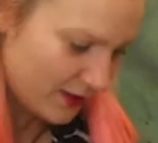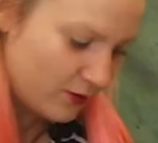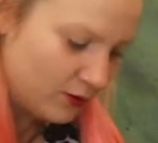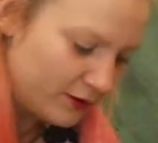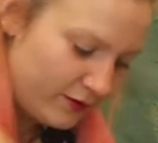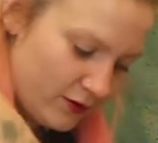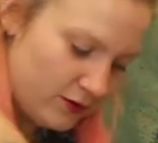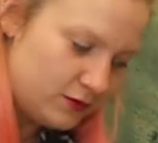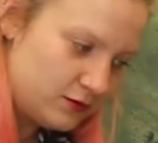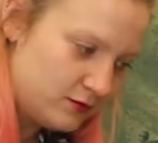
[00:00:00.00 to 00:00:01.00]
all of
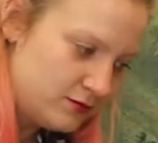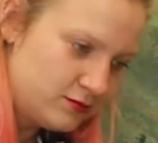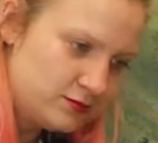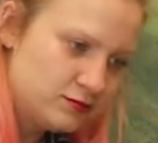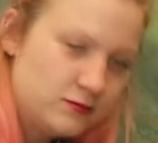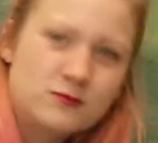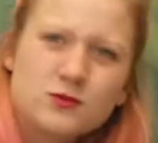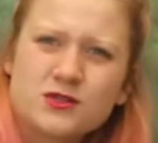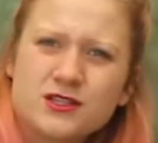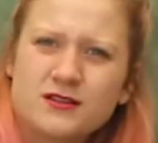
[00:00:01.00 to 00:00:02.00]
your
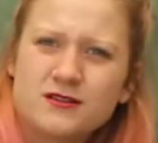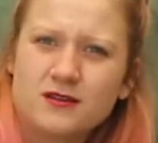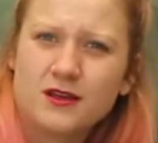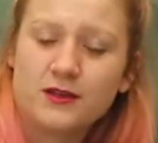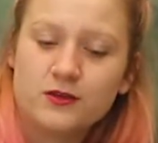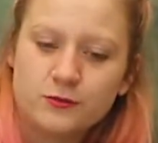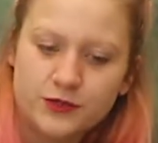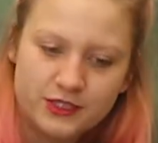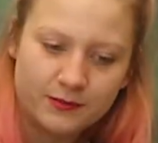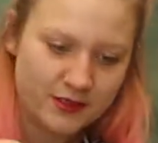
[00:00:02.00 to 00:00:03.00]
water, your
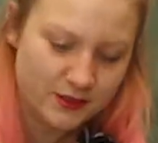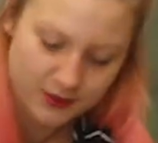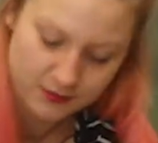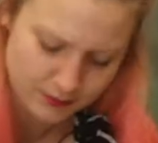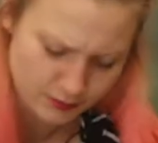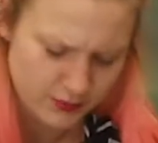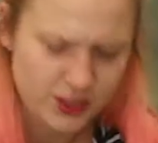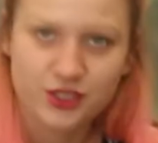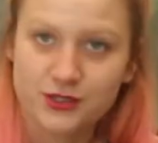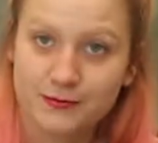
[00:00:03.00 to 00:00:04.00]
moisture
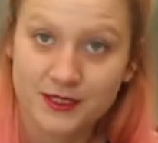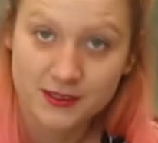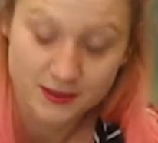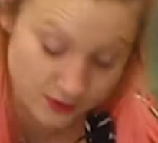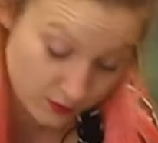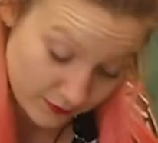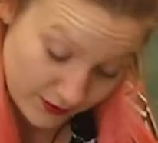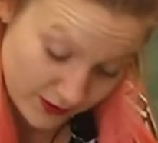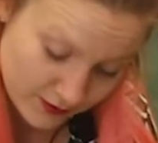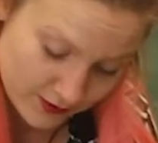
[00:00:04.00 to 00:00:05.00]
meters and all of
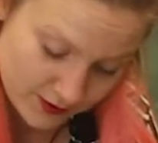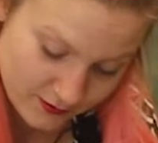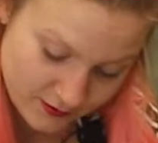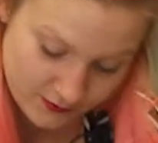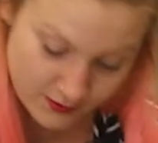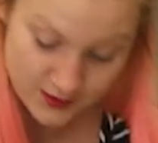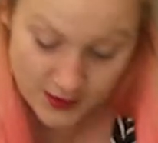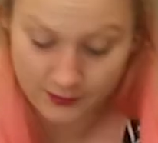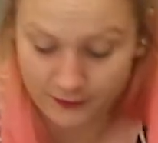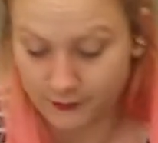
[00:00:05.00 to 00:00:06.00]
that, those are going to
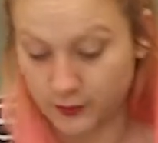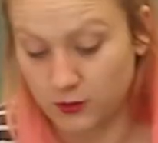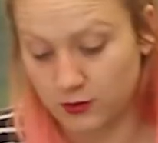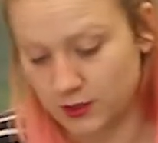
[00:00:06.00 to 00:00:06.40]
be from your